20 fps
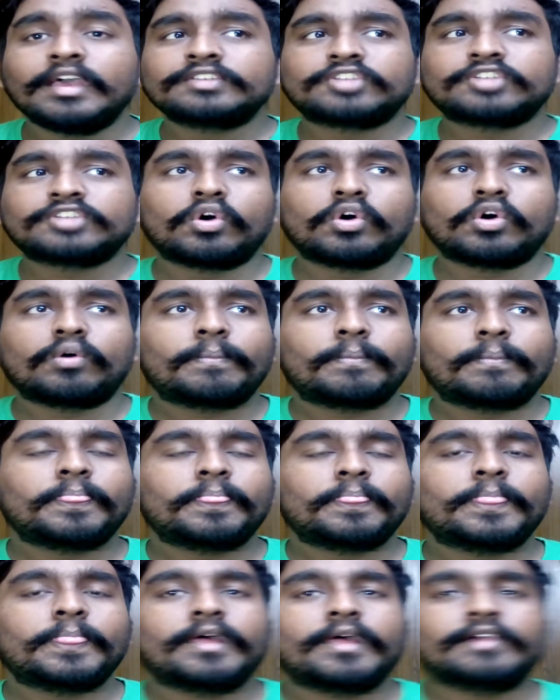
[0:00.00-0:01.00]
So
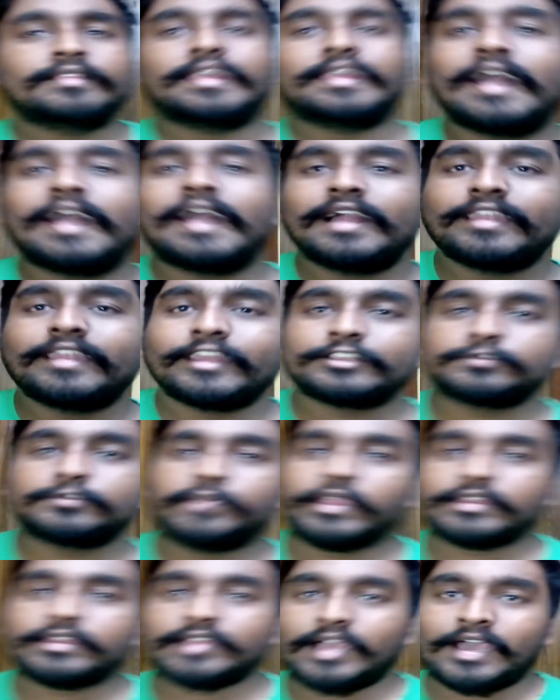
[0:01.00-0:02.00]
they can't
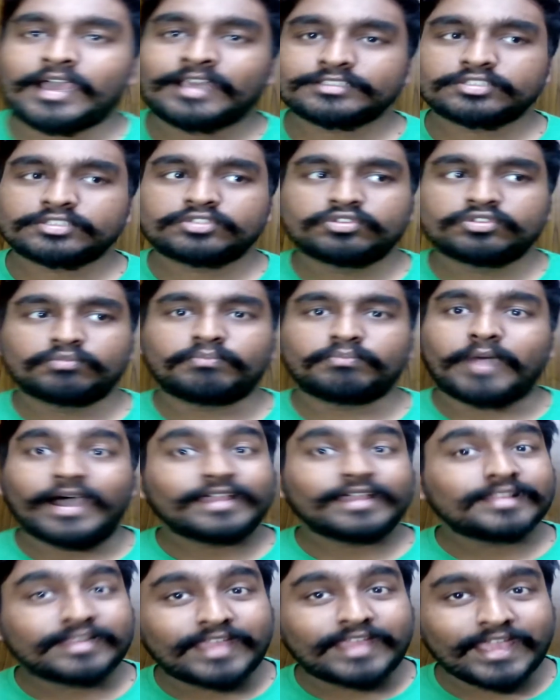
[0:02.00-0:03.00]
expect us to
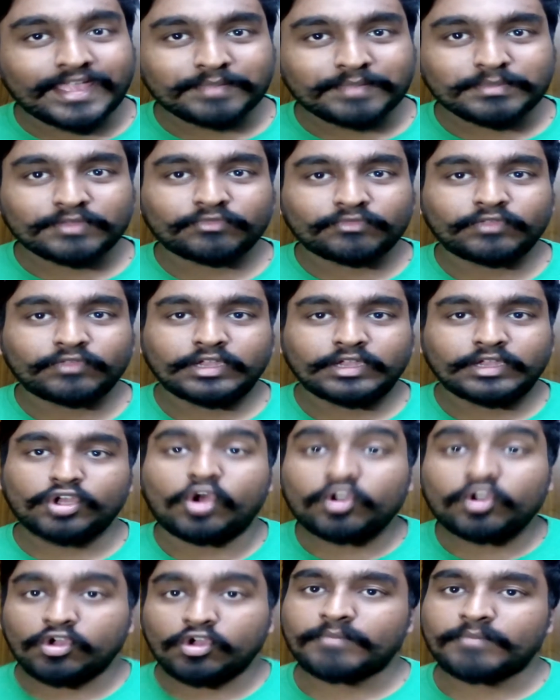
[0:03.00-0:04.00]
buy the game if we
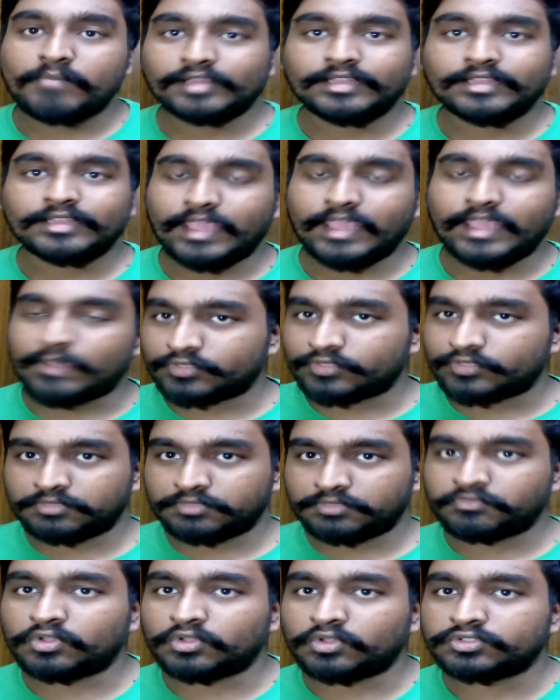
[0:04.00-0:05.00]
don't know about the game, first
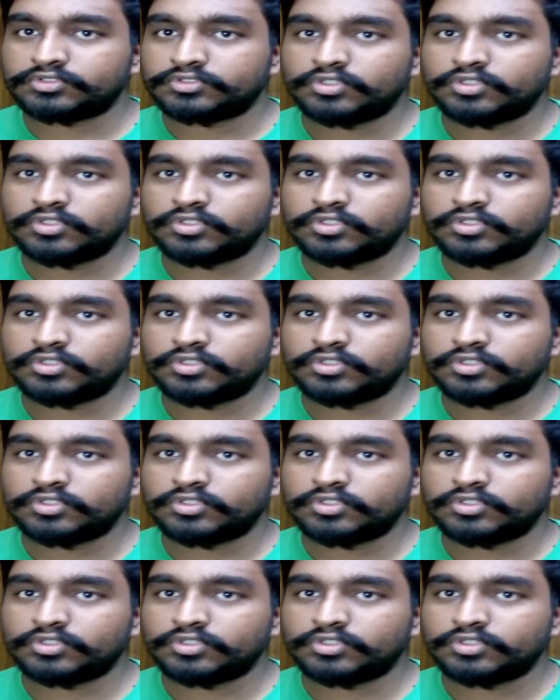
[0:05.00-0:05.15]
of all.